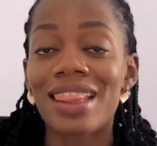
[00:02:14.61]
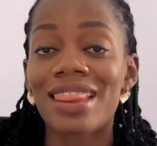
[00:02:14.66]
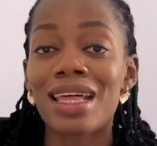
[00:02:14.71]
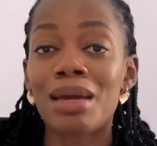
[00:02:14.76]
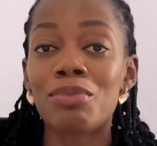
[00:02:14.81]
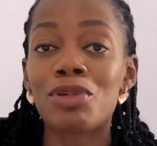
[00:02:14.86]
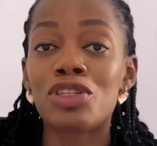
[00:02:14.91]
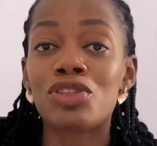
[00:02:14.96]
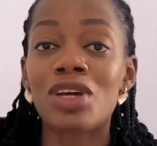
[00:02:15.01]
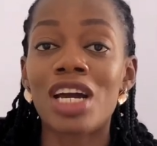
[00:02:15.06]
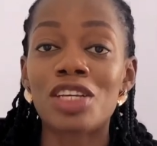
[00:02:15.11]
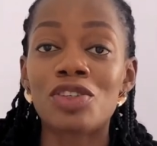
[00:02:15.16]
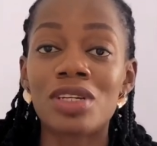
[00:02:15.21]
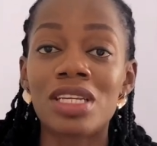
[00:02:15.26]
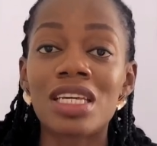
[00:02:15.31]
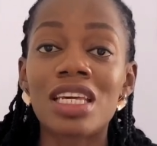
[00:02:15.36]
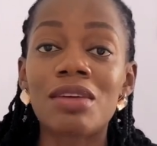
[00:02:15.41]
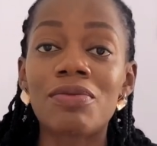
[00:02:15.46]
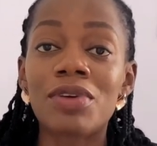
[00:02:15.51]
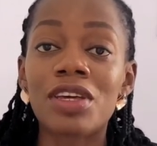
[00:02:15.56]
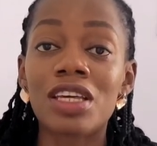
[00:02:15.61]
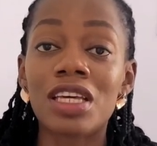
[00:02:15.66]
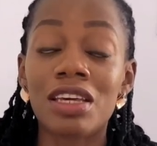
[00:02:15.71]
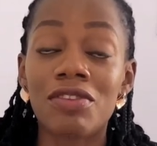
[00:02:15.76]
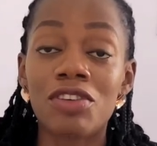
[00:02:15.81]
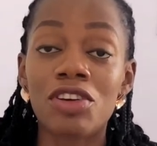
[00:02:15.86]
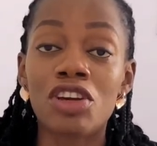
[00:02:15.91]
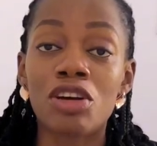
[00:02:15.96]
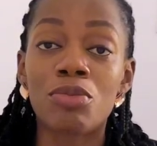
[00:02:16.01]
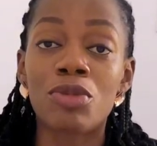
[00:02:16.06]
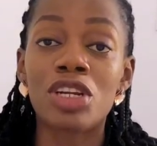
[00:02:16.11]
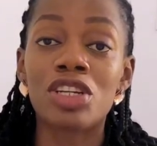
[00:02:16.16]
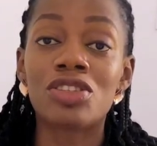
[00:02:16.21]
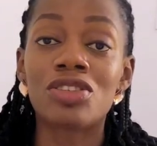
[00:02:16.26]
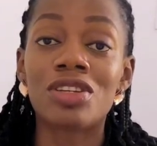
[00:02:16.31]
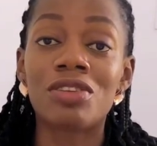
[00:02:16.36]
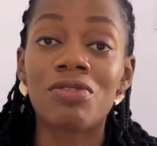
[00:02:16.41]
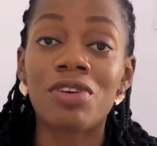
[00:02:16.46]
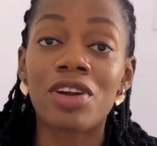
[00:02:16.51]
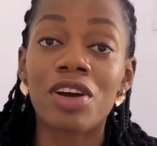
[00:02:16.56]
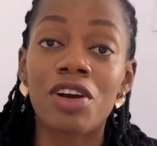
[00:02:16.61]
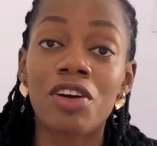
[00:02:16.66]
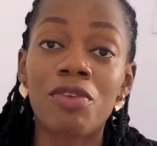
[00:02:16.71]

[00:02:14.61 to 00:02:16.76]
That means you're actually giving your money to the federal